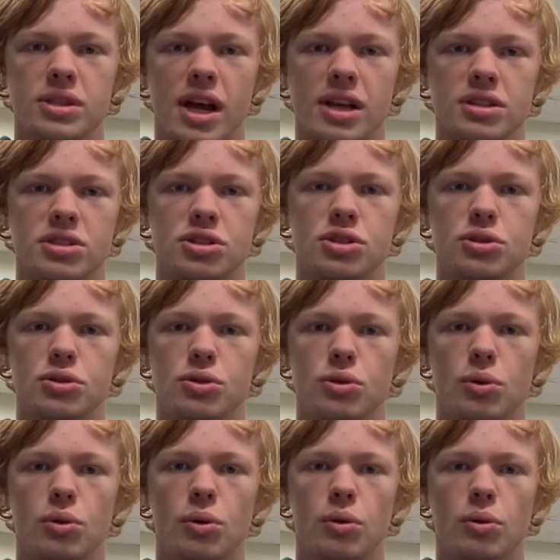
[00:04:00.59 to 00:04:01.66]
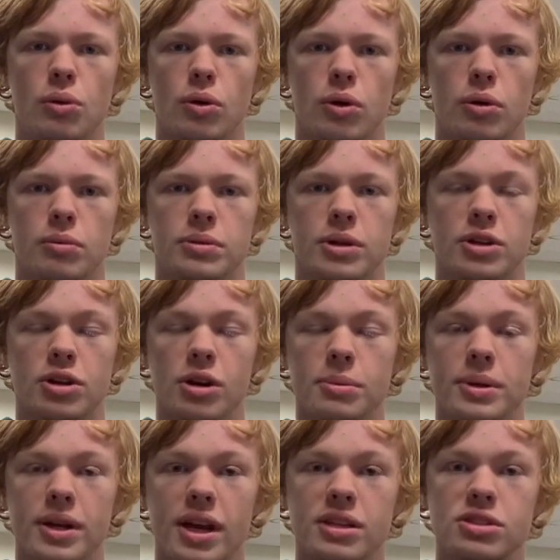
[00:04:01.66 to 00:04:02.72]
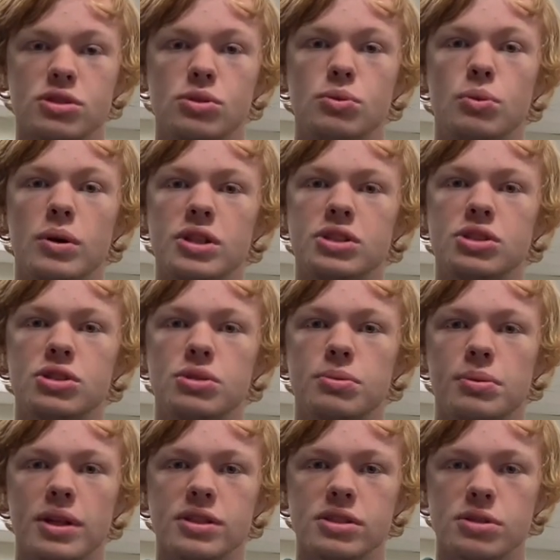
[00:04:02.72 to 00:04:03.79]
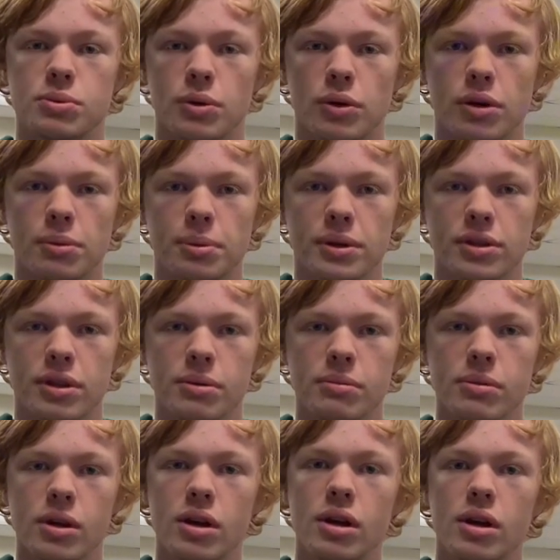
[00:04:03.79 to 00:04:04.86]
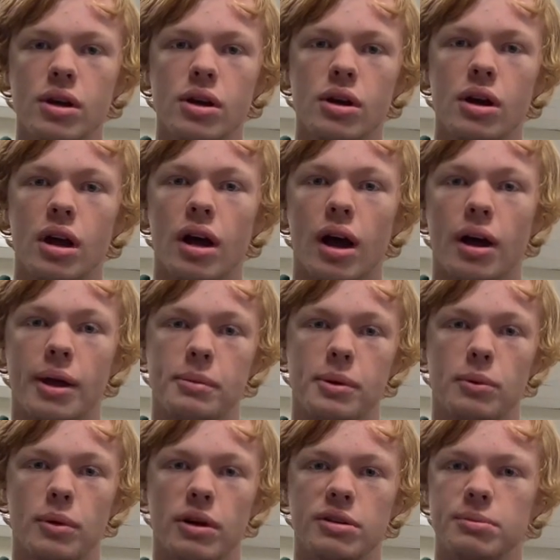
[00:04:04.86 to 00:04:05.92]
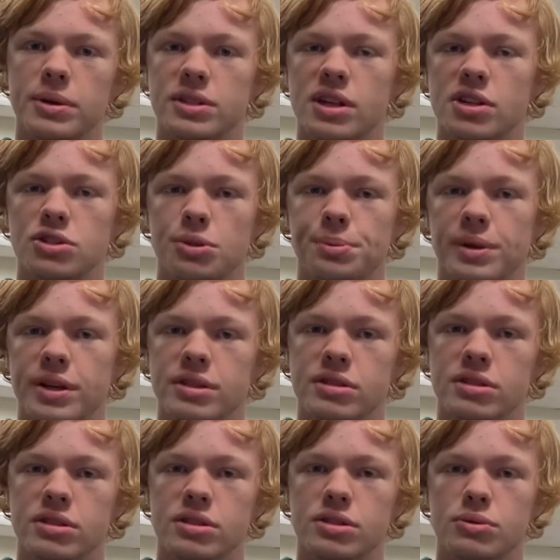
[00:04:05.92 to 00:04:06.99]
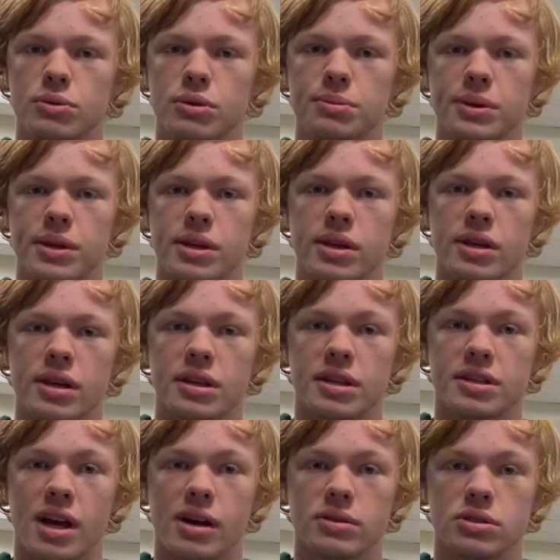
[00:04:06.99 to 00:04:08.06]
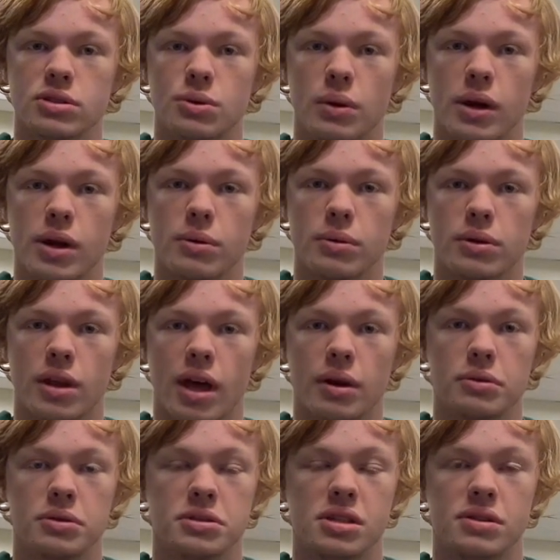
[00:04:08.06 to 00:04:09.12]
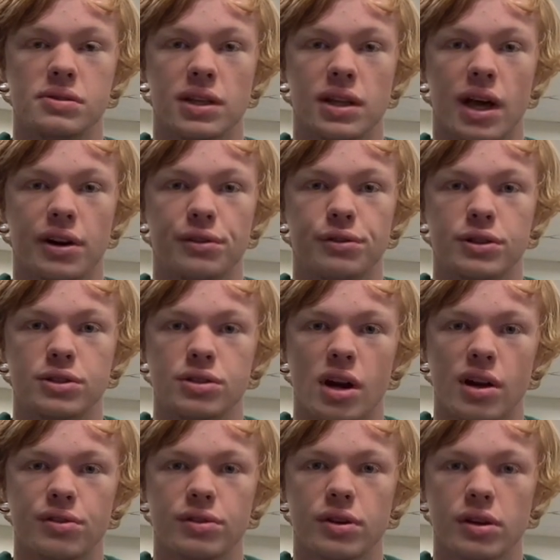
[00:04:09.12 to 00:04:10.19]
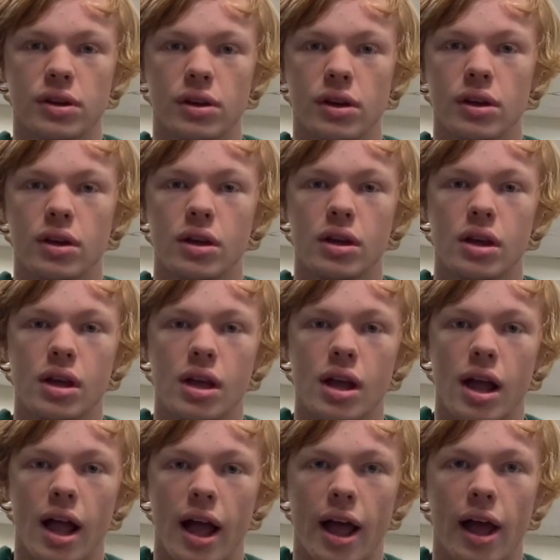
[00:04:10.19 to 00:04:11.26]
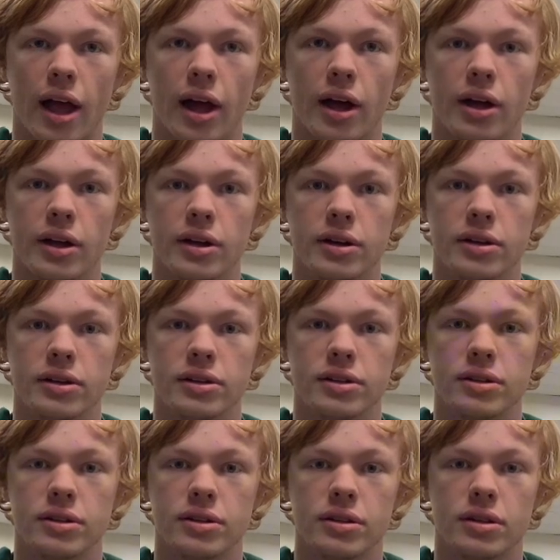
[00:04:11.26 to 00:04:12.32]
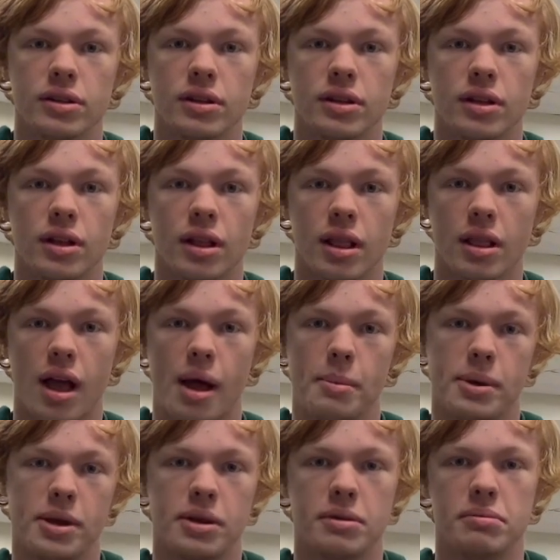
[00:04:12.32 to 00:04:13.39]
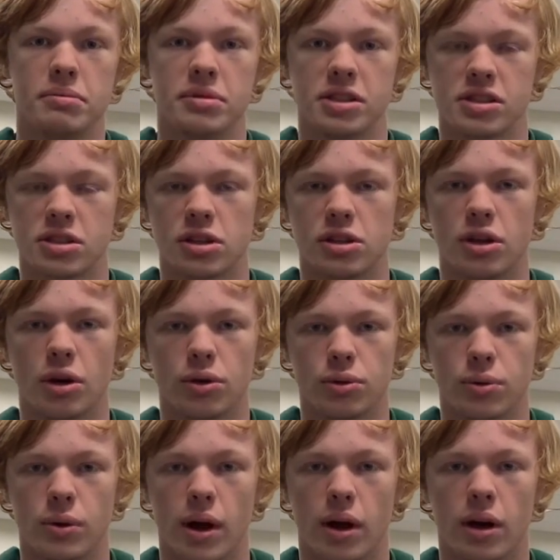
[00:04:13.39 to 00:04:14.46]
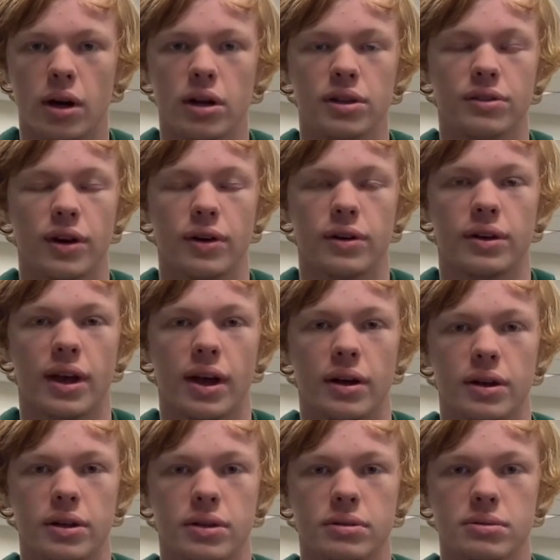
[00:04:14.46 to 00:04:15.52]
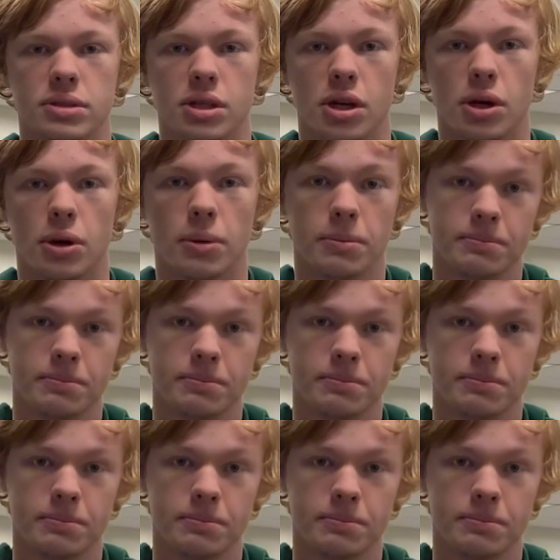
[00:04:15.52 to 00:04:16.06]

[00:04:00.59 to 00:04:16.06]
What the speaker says: as to, or determined as to which places we're going to put them. I mean, one potential places would be in the town square, where that receives a lot of foot traffic. And I mean, this could go throughout all of Hardin County, so.